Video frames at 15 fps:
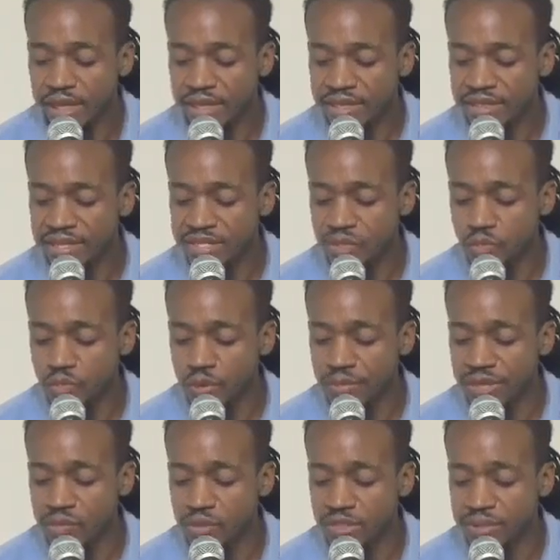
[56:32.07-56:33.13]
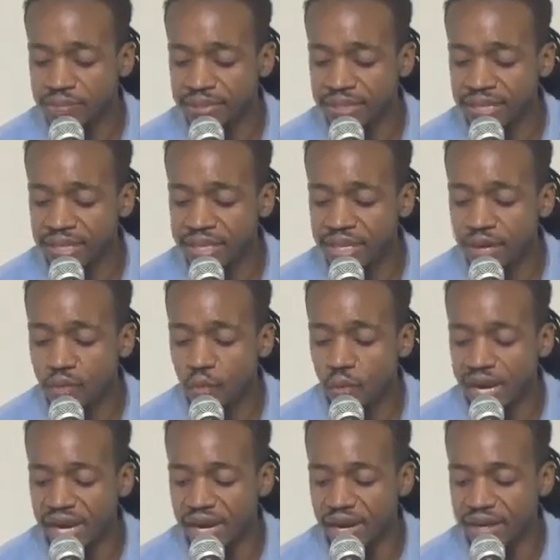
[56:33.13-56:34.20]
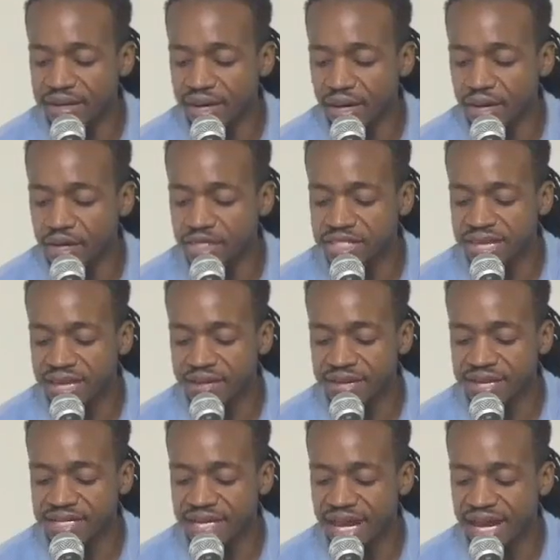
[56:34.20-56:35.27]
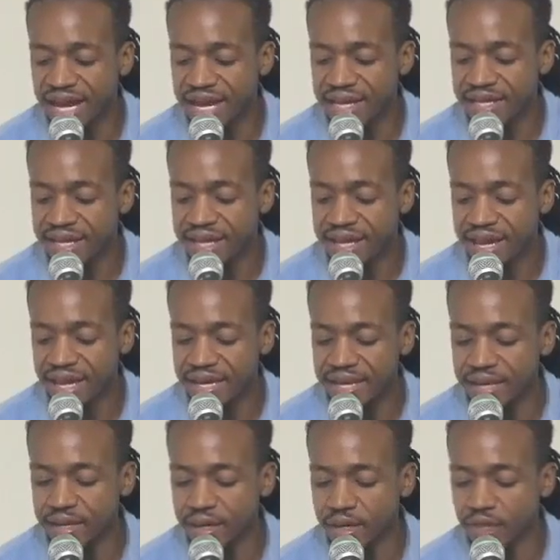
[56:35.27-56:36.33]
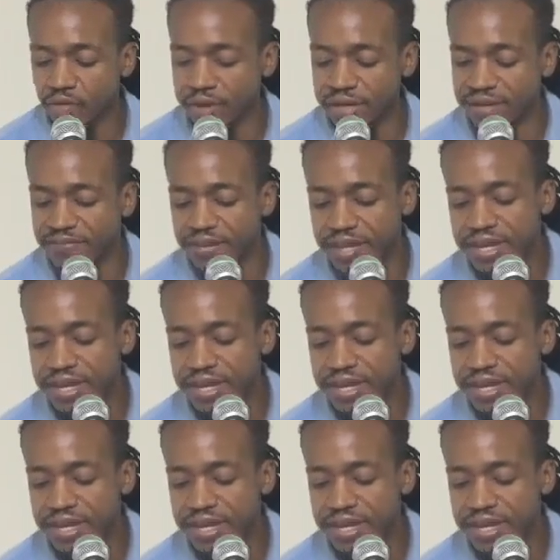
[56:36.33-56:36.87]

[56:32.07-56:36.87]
This woman was completely aware that her child had died, and in her grief,